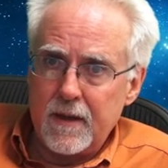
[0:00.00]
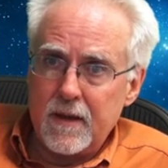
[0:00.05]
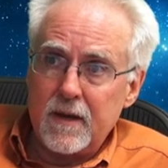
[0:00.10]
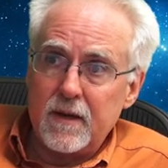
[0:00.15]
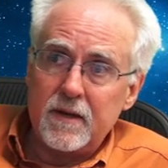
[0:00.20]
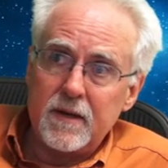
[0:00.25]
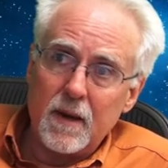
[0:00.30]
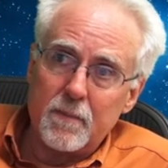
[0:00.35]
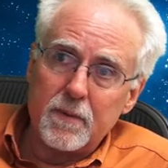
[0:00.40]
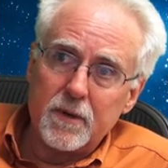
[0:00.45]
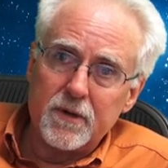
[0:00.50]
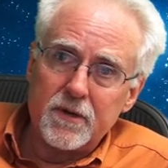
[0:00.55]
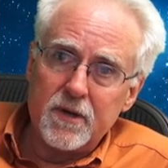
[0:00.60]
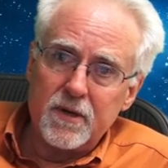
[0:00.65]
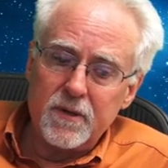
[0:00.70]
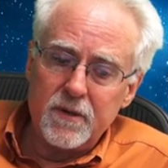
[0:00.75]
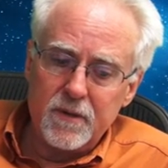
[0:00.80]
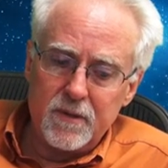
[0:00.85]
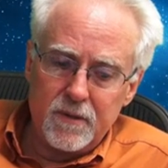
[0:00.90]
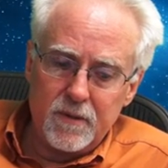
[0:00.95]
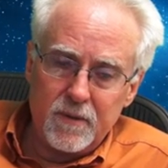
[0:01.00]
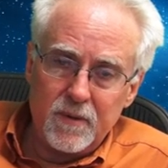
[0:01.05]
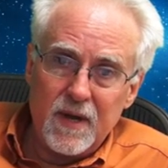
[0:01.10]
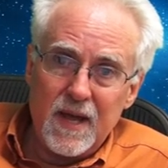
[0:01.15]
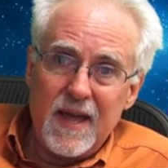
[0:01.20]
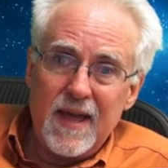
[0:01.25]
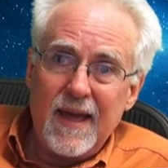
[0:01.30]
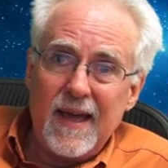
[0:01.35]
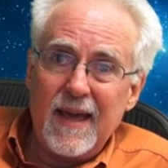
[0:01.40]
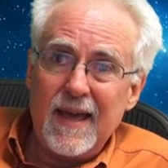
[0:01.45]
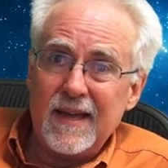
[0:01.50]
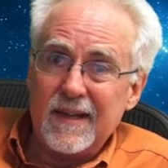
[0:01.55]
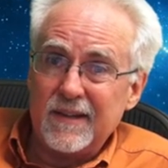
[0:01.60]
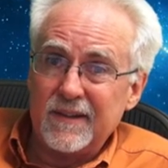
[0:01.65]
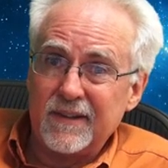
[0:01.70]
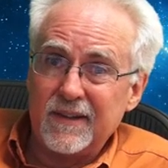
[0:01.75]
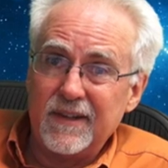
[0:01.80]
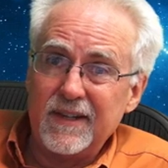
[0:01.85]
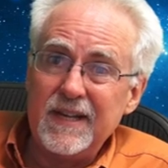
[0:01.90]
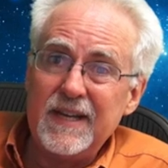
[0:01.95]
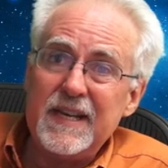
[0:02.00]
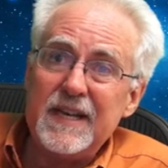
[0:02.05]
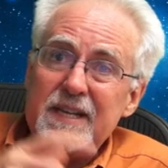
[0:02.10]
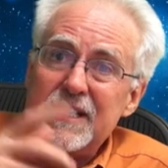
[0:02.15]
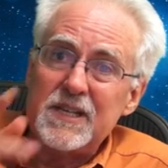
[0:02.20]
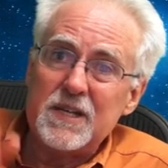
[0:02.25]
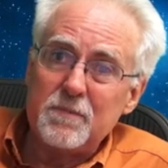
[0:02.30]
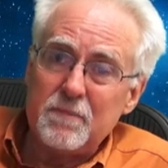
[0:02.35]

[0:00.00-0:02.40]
Number two, at least